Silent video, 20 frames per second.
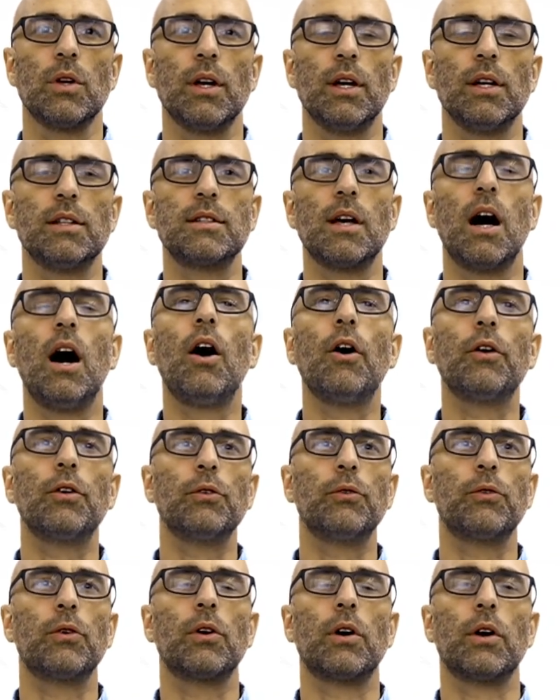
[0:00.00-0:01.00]
it's harder
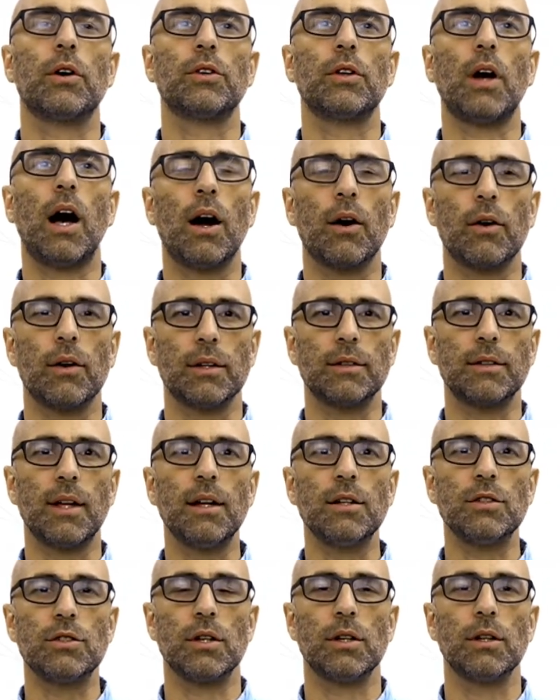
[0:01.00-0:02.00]
for our
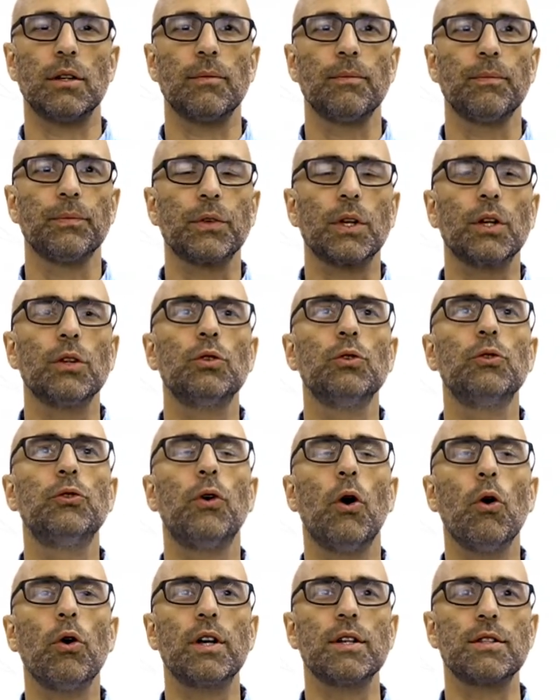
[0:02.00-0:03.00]
attention to
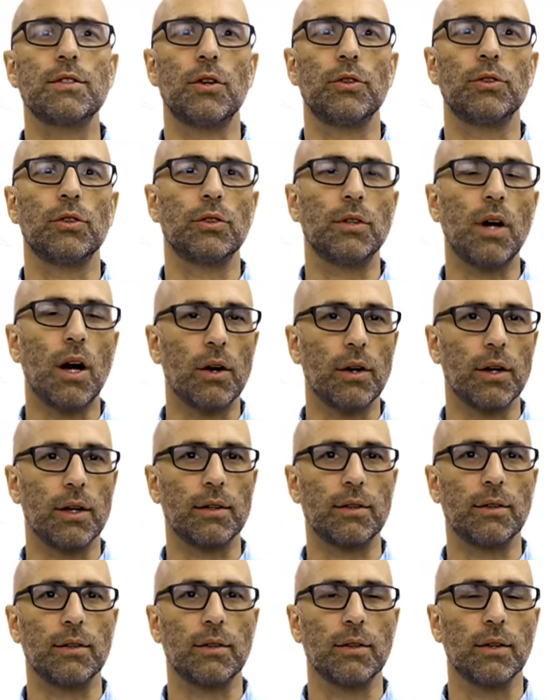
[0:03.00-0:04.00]
focus on the
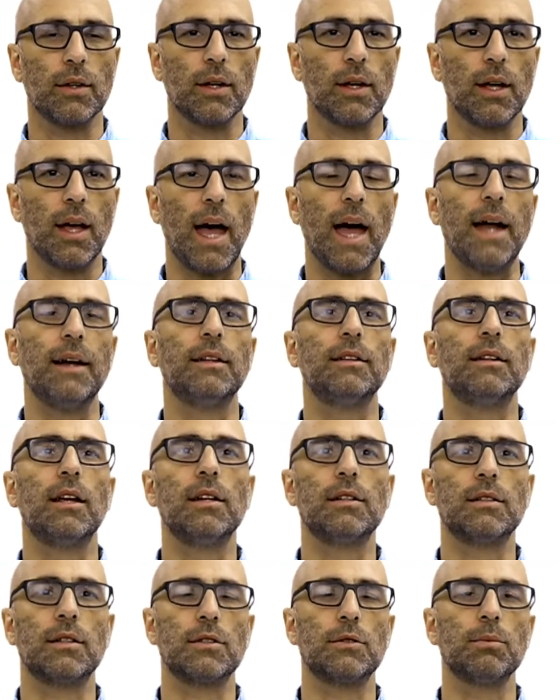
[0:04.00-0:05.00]
target, and it
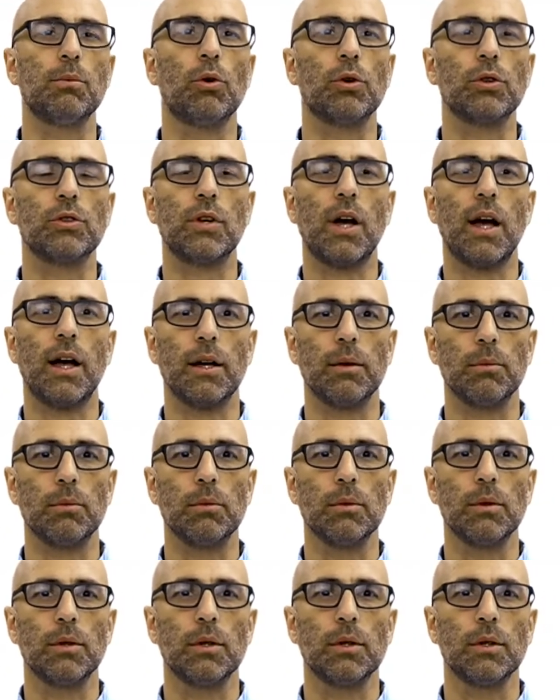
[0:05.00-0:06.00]
takes us more time
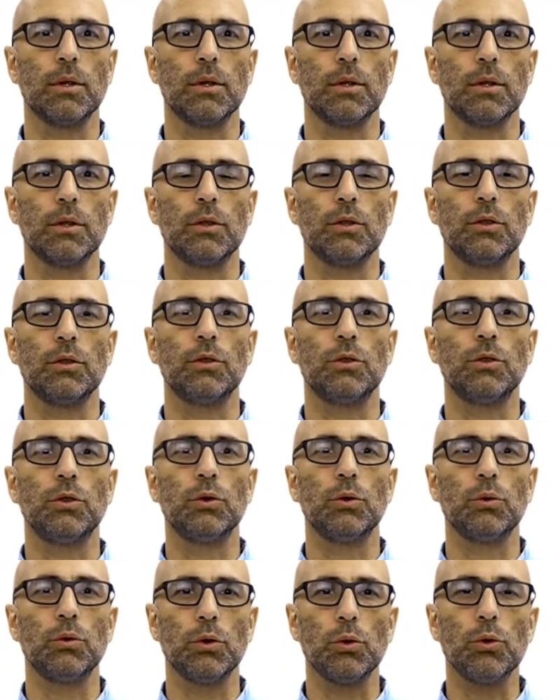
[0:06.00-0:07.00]

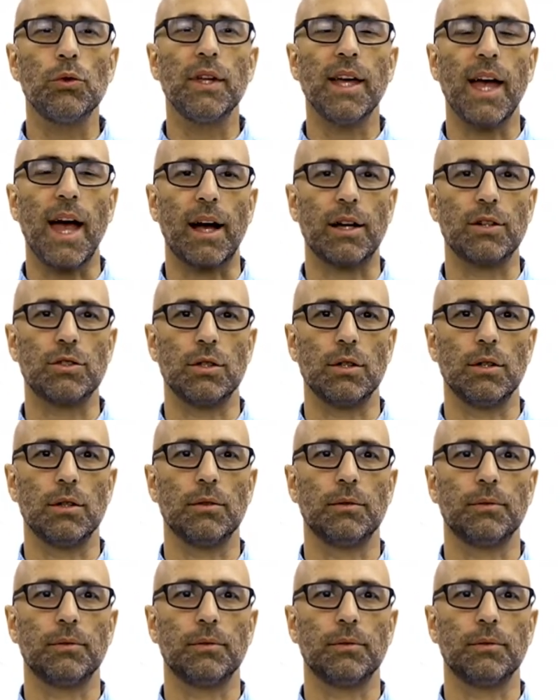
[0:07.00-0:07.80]
to do the action.